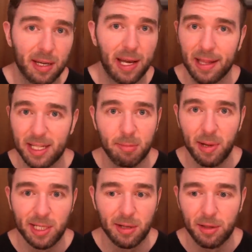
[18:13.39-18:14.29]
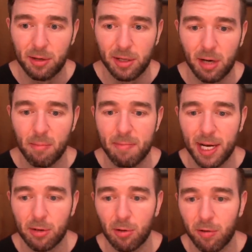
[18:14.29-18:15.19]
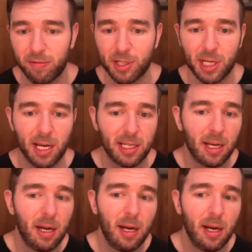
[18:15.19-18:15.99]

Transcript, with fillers: at least based on their, you know, medical oversight